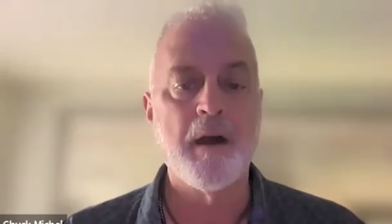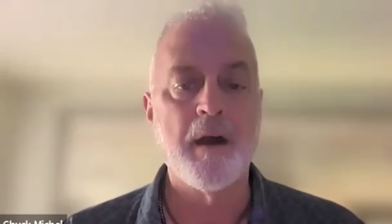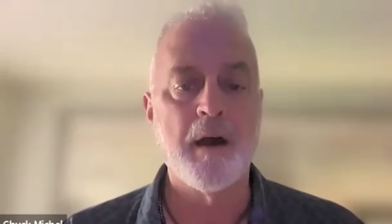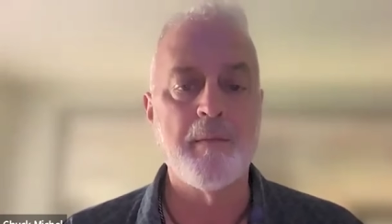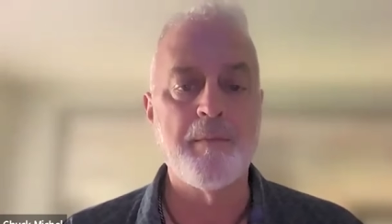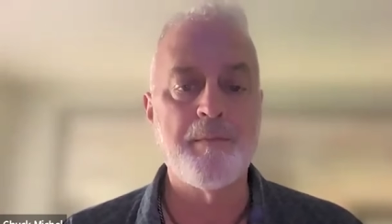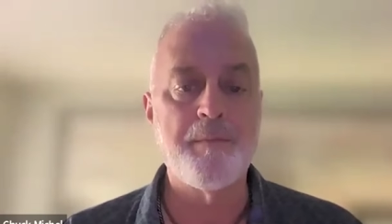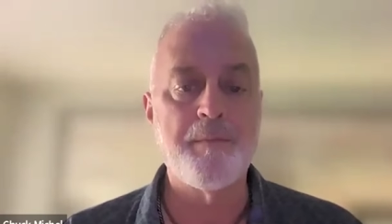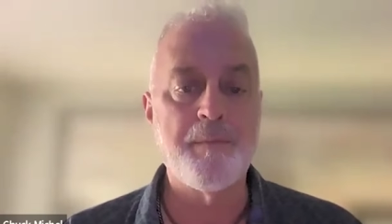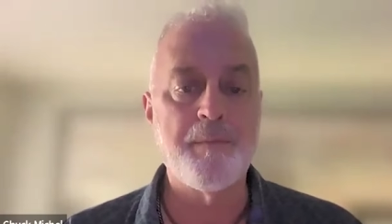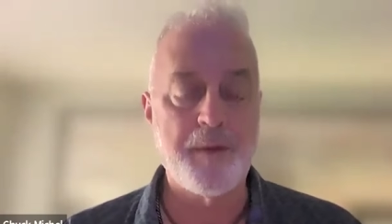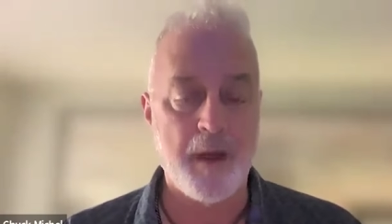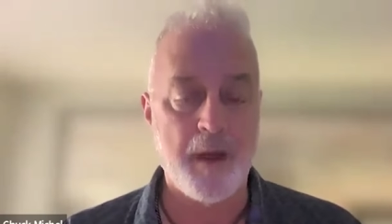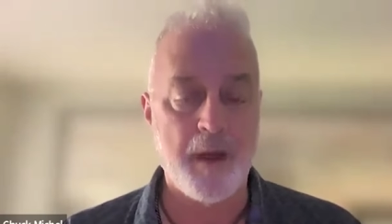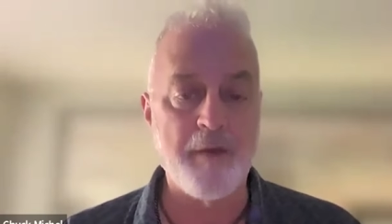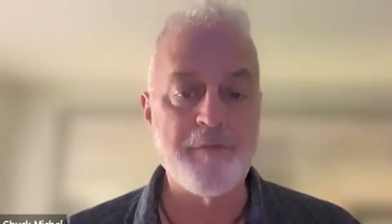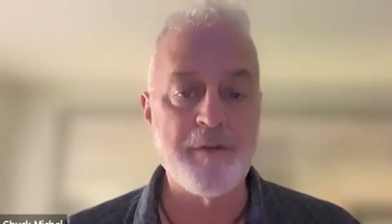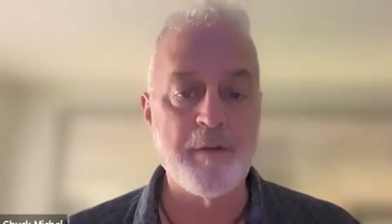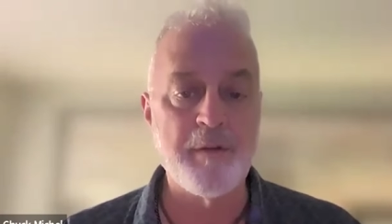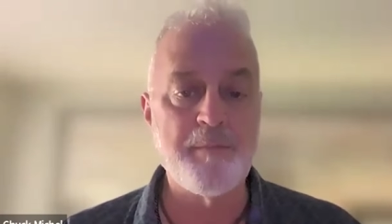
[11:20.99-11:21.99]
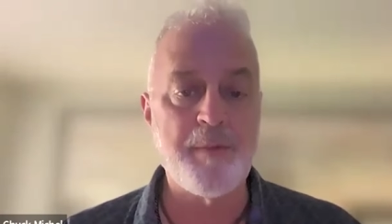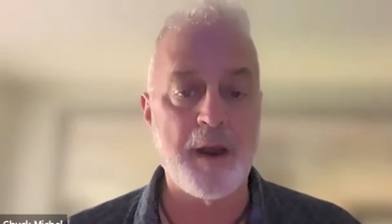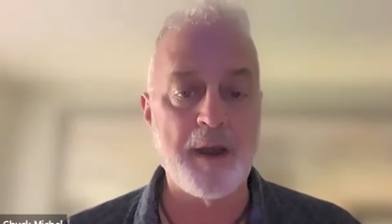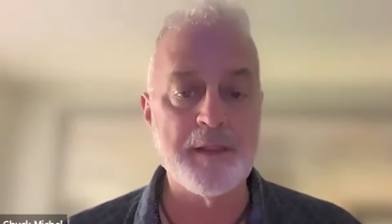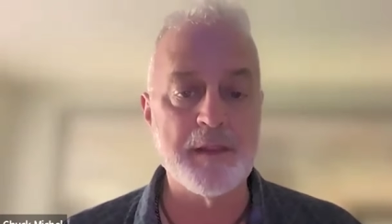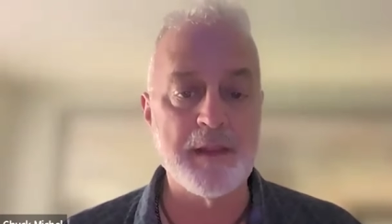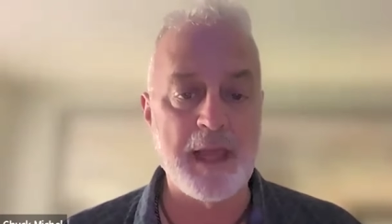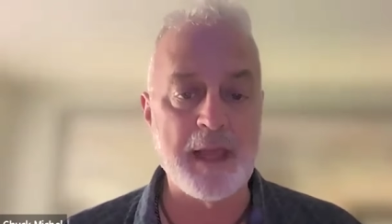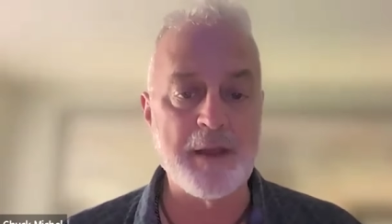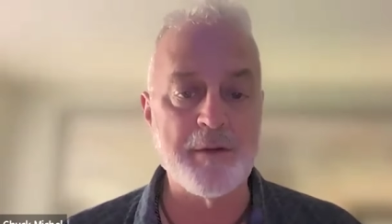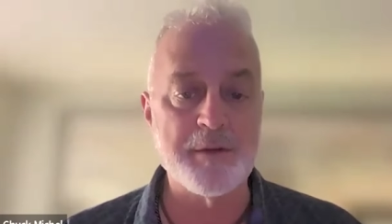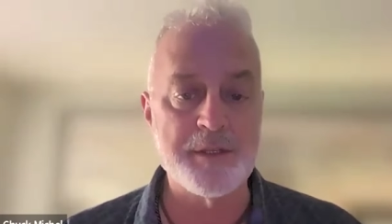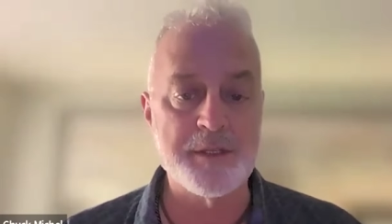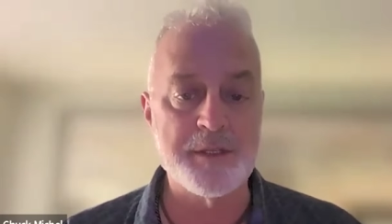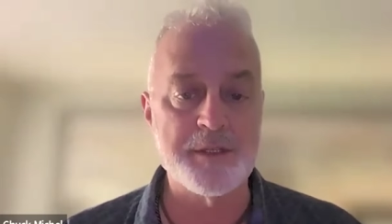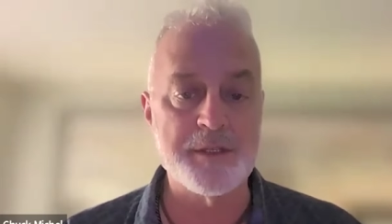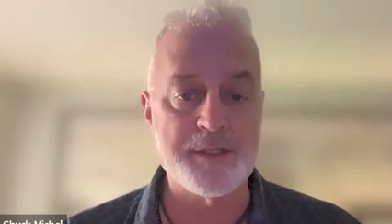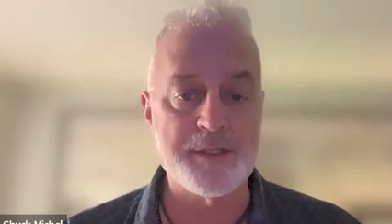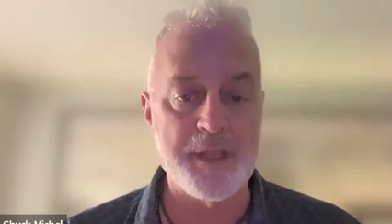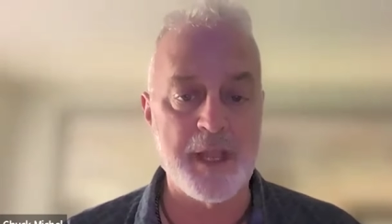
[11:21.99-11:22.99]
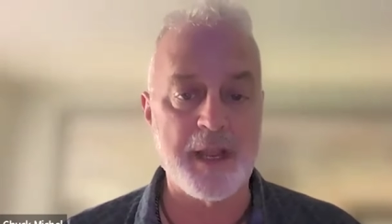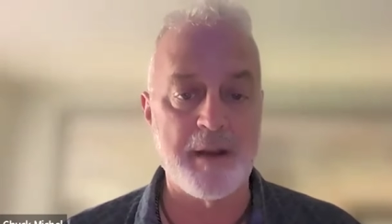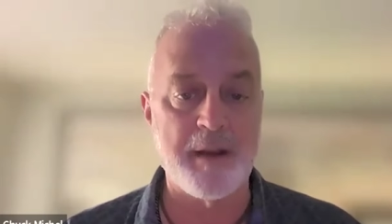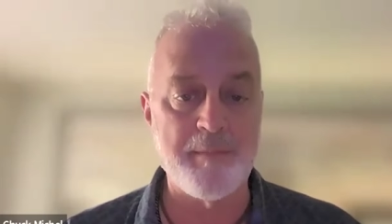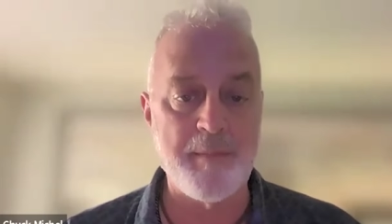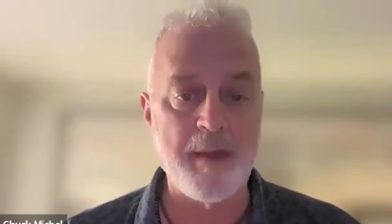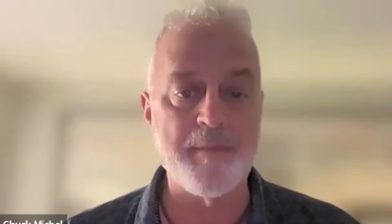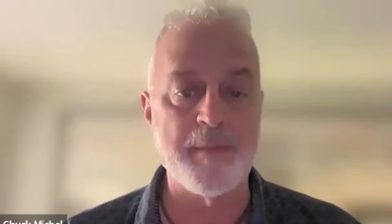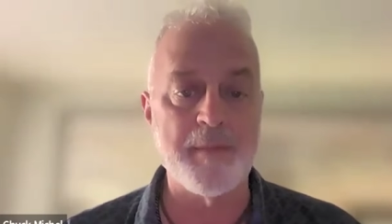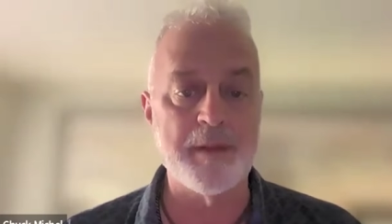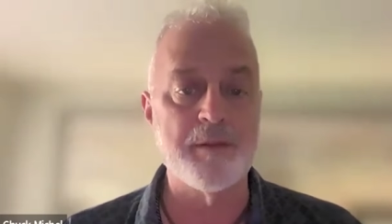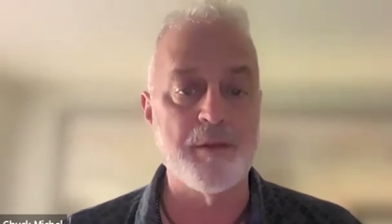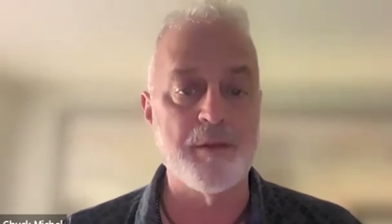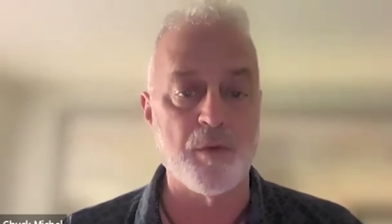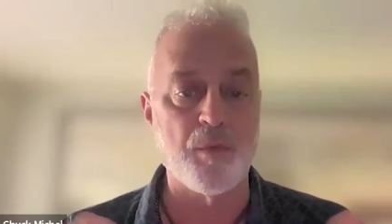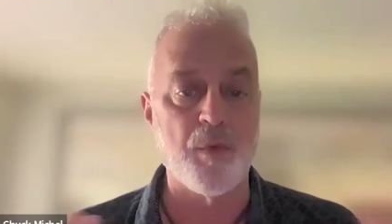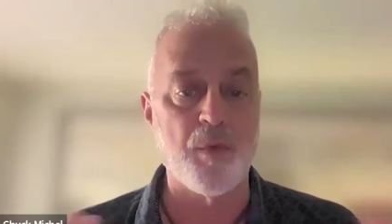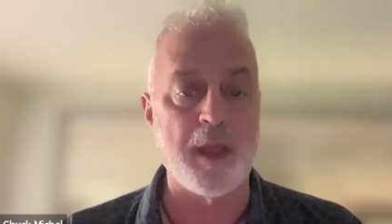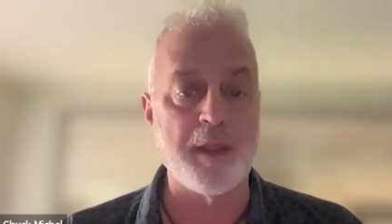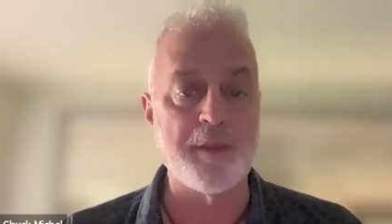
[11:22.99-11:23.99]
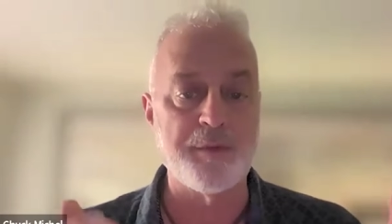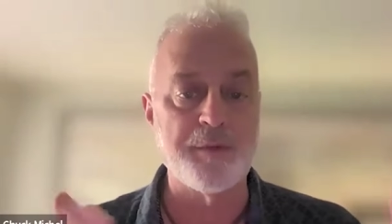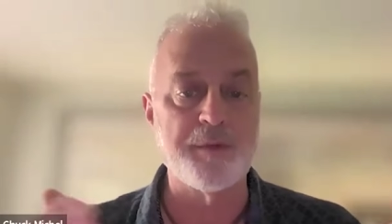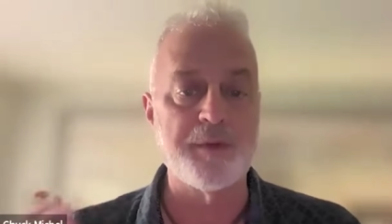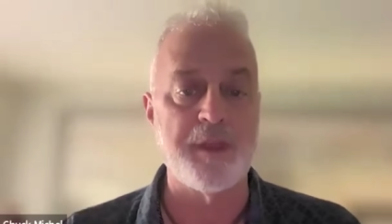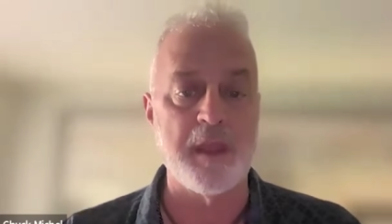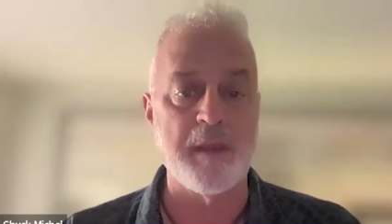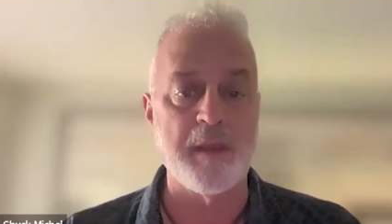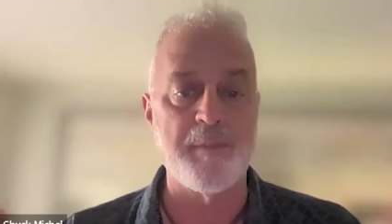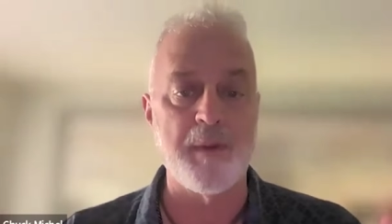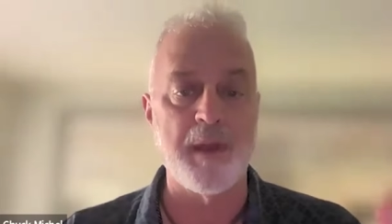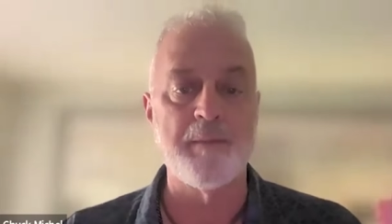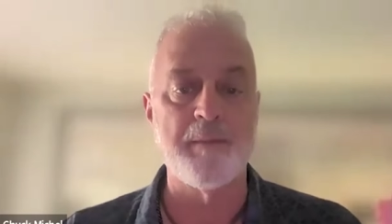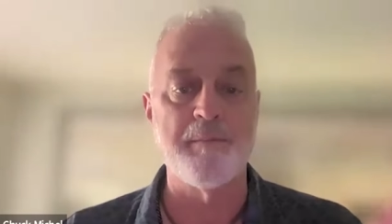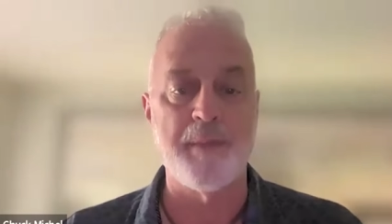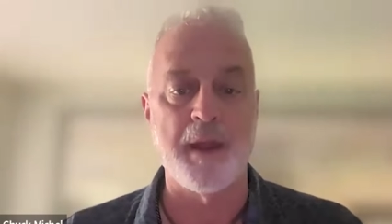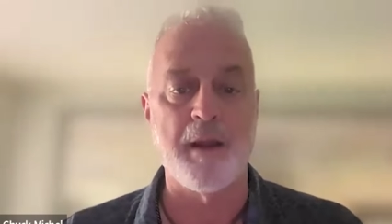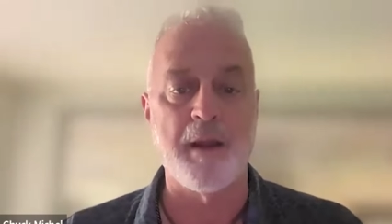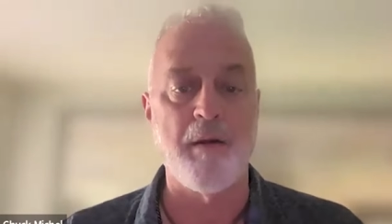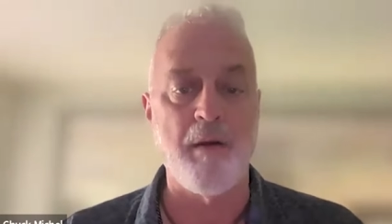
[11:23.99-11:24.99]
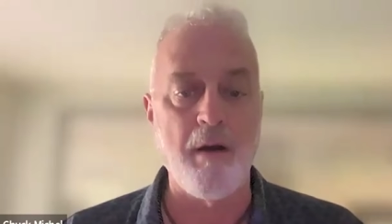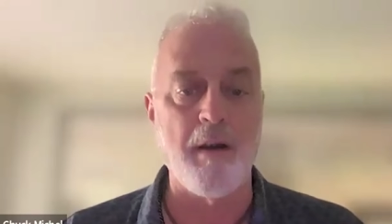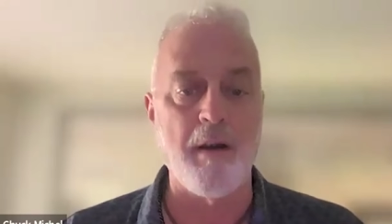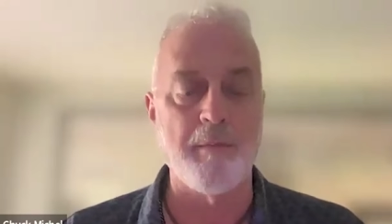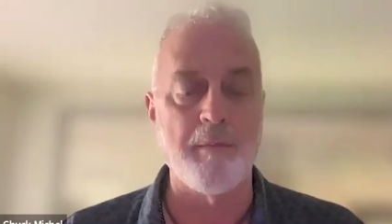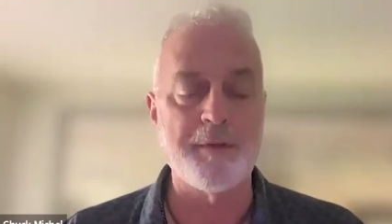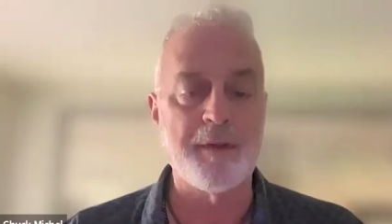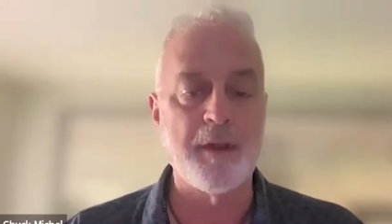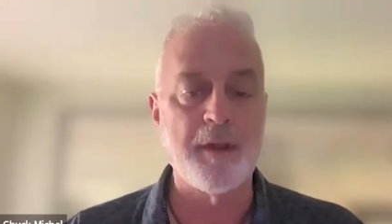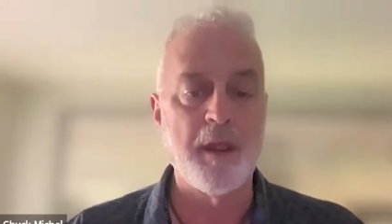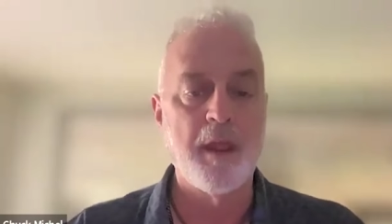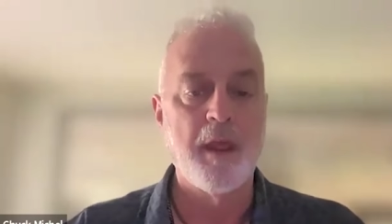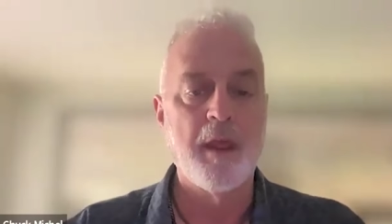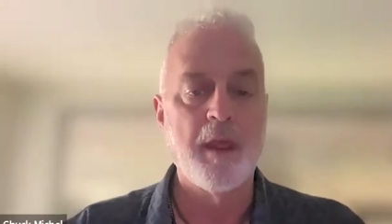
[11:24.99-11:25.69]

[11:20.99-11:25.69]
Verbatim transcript: uh, covered by the language of the Second Amendment, the right to keep and bear arms.